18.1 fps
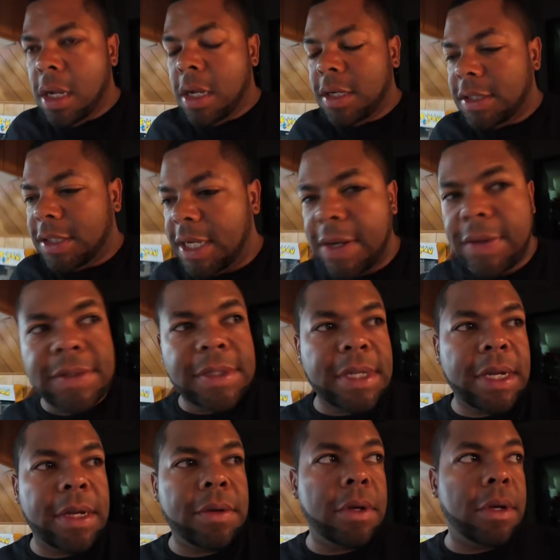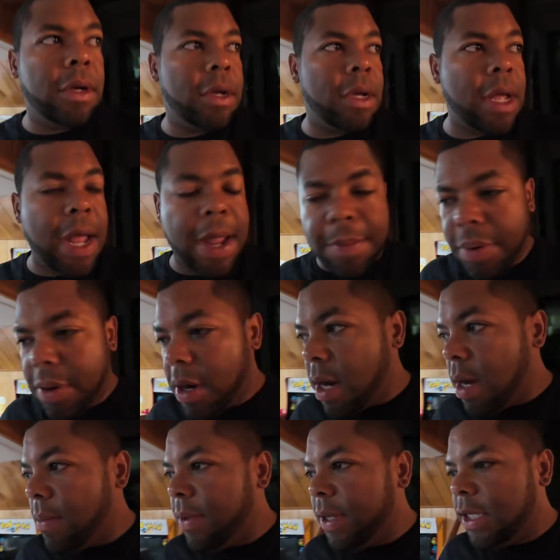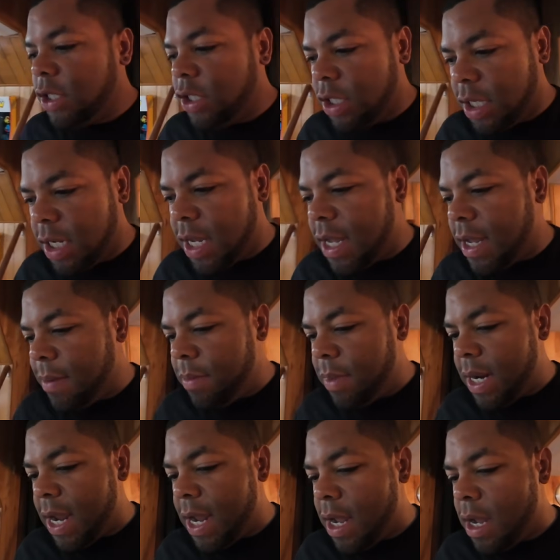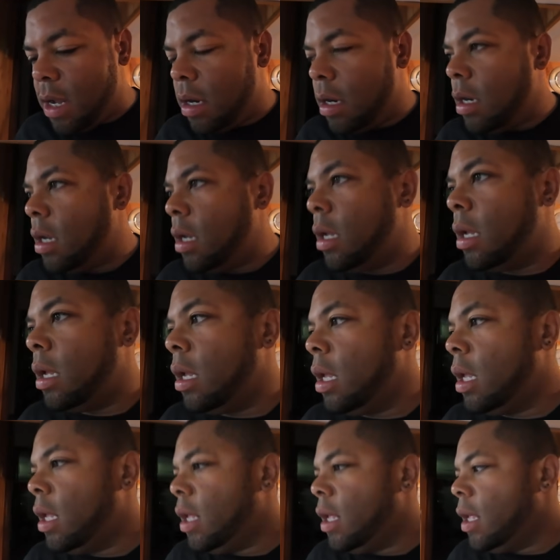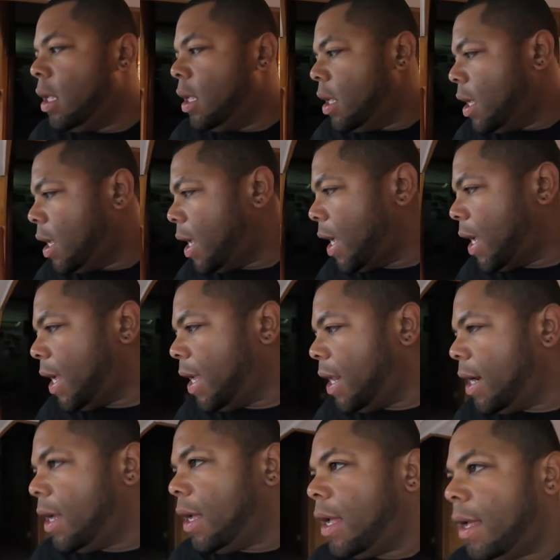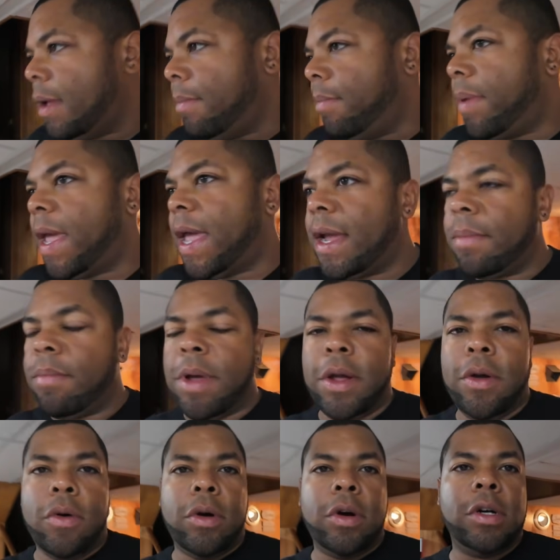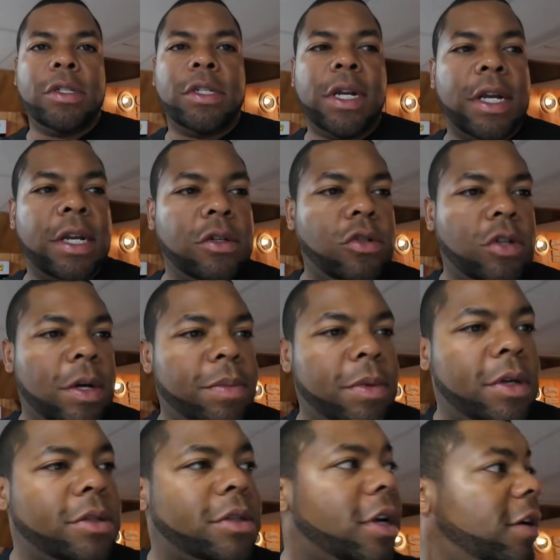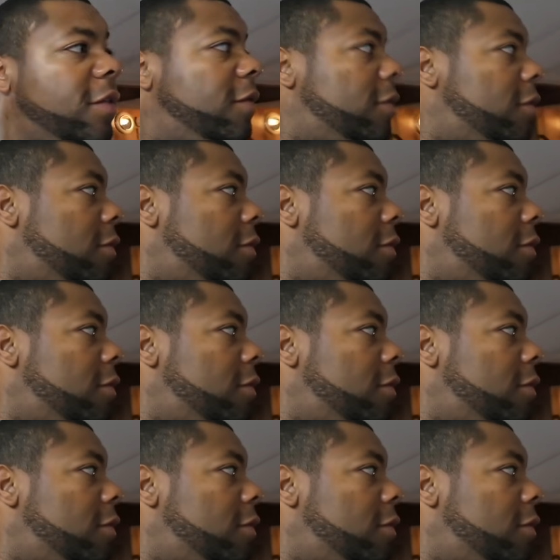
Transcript: So I was like, I probably should come down and pack my order so I can drop those off